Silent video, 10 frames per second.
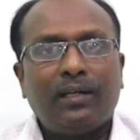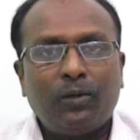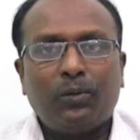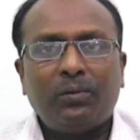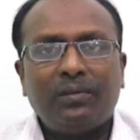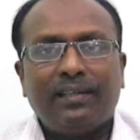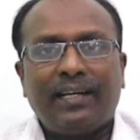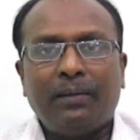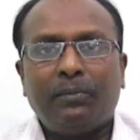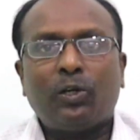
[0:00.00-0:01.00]
Hello,
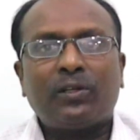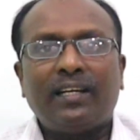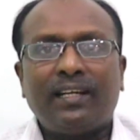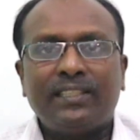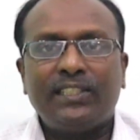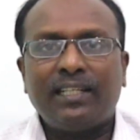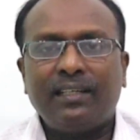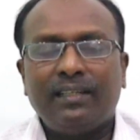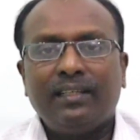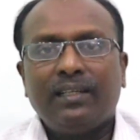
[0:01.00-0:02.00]
I am Dr. Raja,
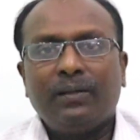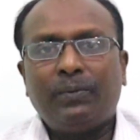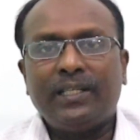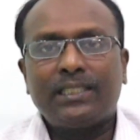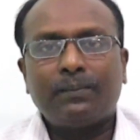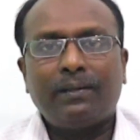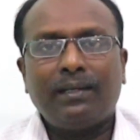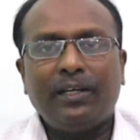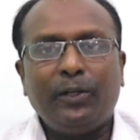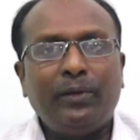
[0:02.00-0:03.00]

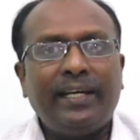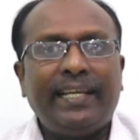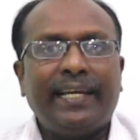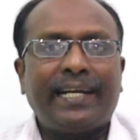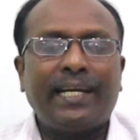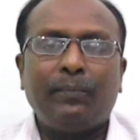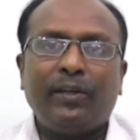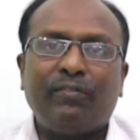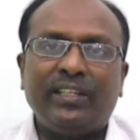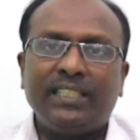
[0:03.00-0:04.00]
Principal, Unity
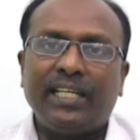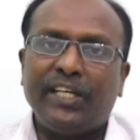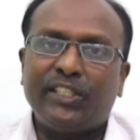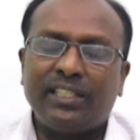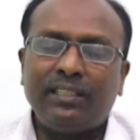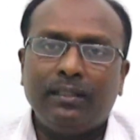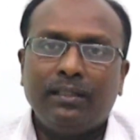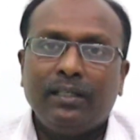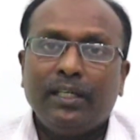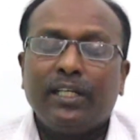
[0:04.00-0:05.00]
Academy of
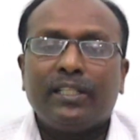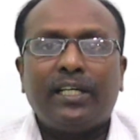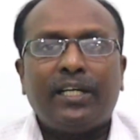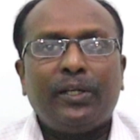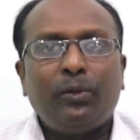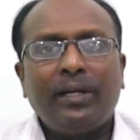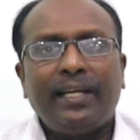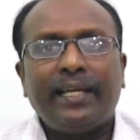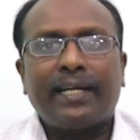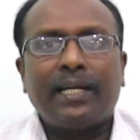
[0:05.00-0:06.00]
Education. The
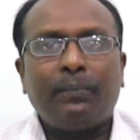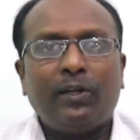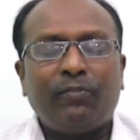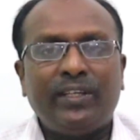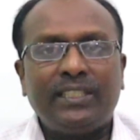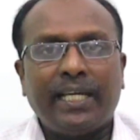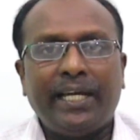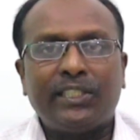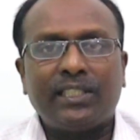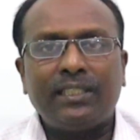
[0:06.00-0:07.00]
Unity Academy of
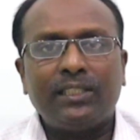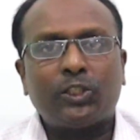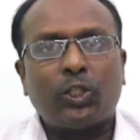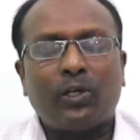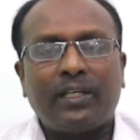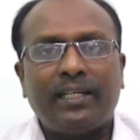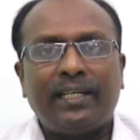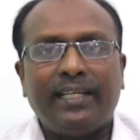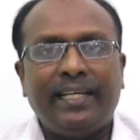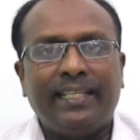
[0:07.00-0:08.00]
Education
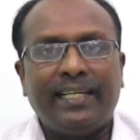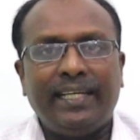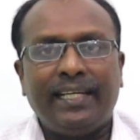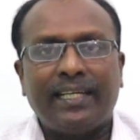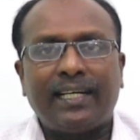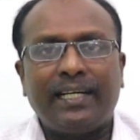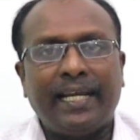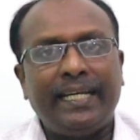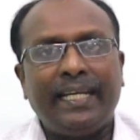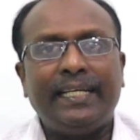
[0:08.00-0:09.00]
started in the year
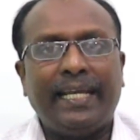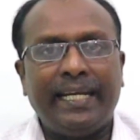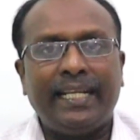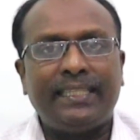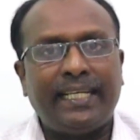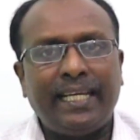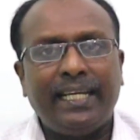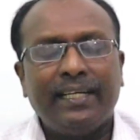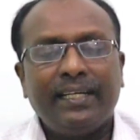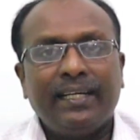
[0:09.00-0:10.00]

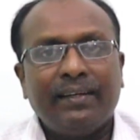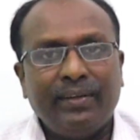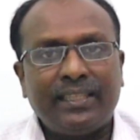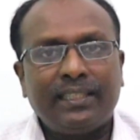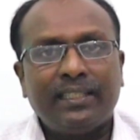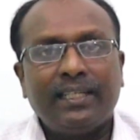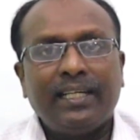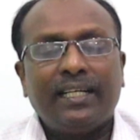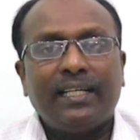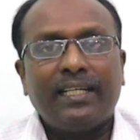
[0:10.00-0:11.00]
1983 with
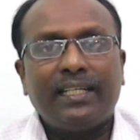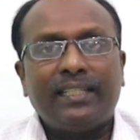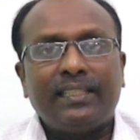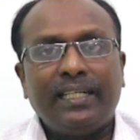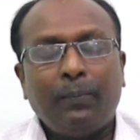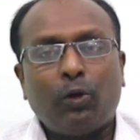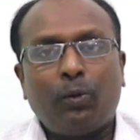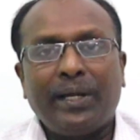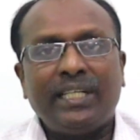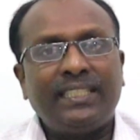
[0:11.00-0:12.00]

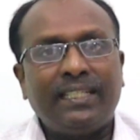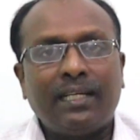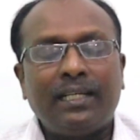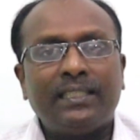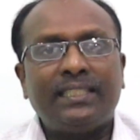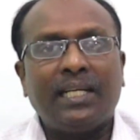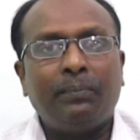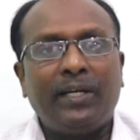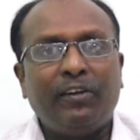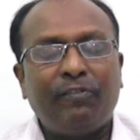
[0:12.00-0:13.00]
Diploma in General Nursing
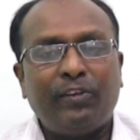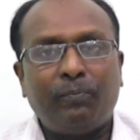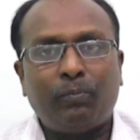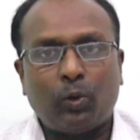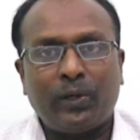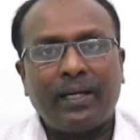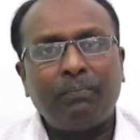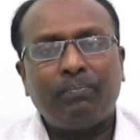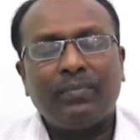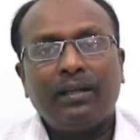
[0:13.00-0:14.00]
and Midwifery program,